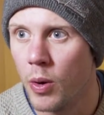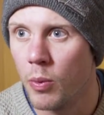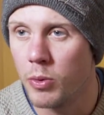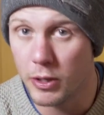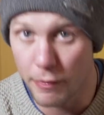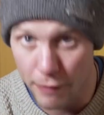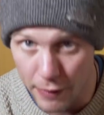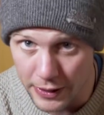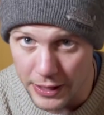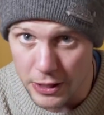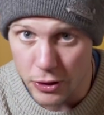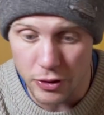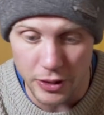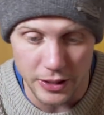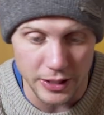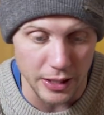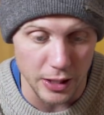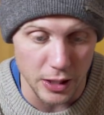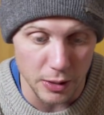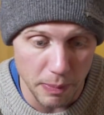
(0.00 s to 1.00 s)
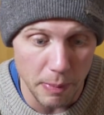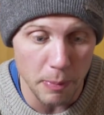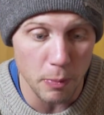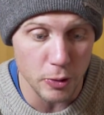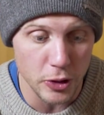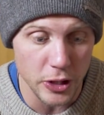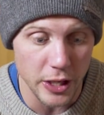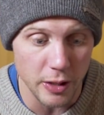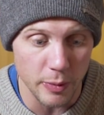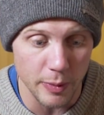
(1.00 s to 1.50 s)
which I found interesting, because people
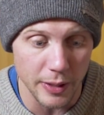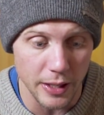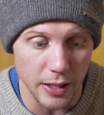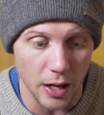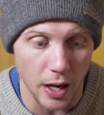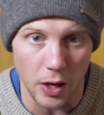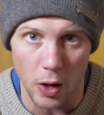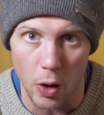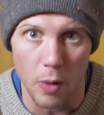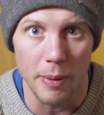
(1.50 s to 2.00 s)
were genuinely like,